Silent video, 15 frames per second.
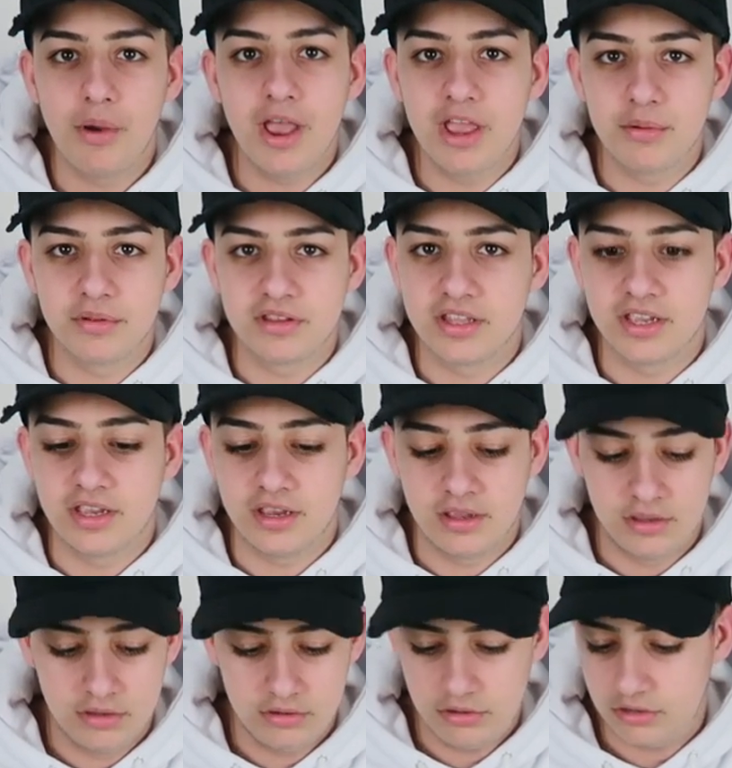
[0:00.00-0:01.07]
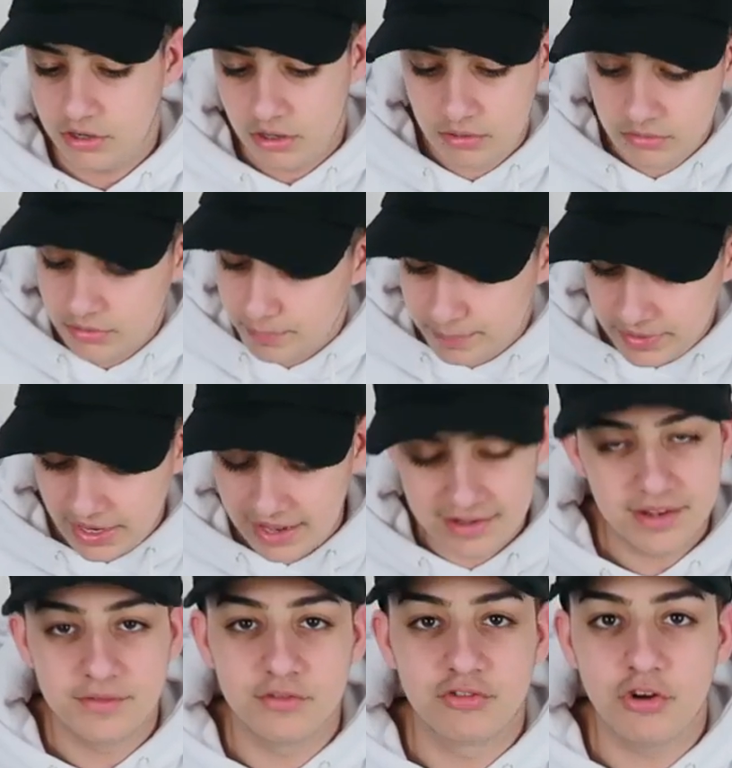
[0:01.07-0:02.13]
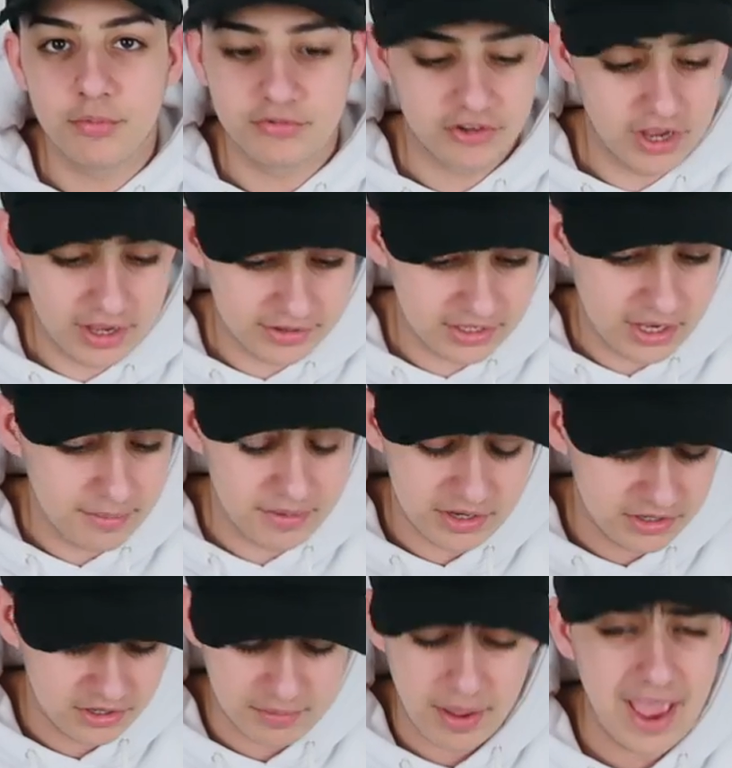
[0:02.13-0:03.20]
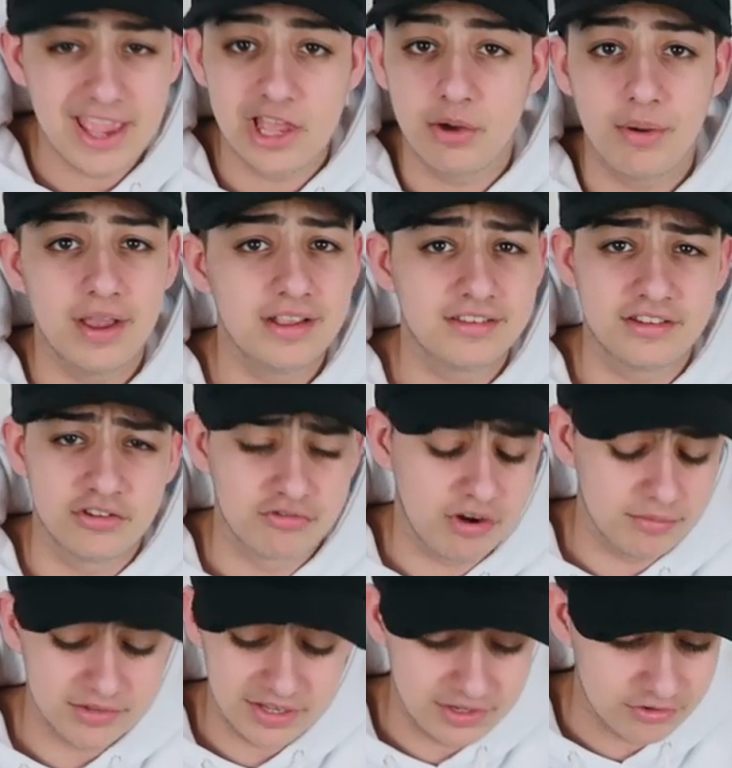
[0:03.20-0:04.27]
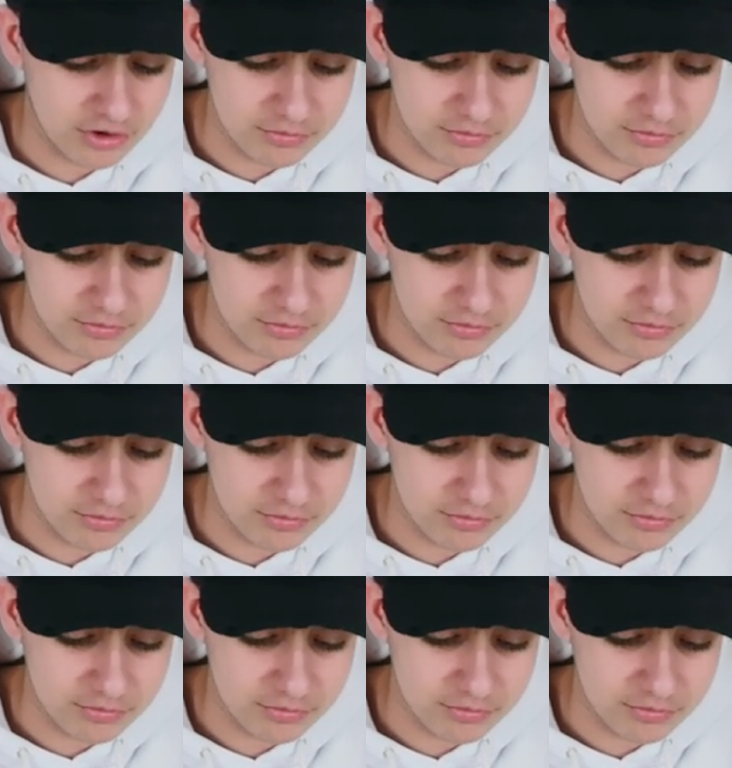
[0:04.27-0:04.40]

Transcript: away with the, you know, the beat hadn't even dropped yet. The, I mean, the 808s, the drums hadn't